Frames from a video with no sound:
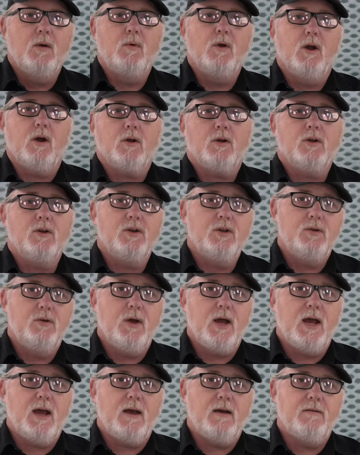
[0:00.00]
We are going to
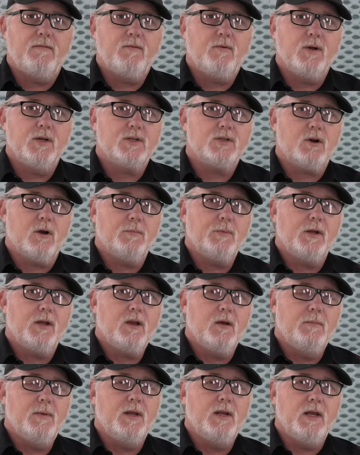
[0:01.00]
have Chris Arpin
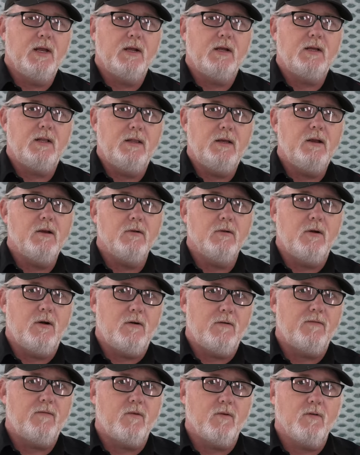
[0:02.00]
come in and clear
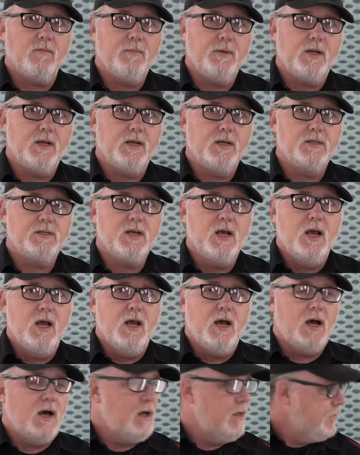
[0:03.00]
all four of them because
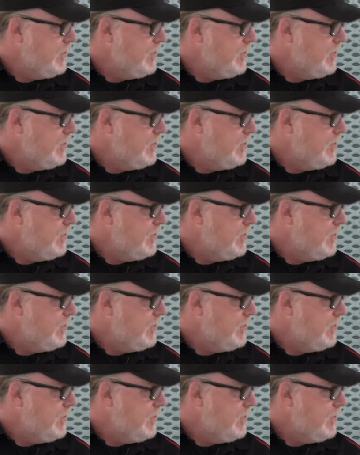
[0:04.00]
uh,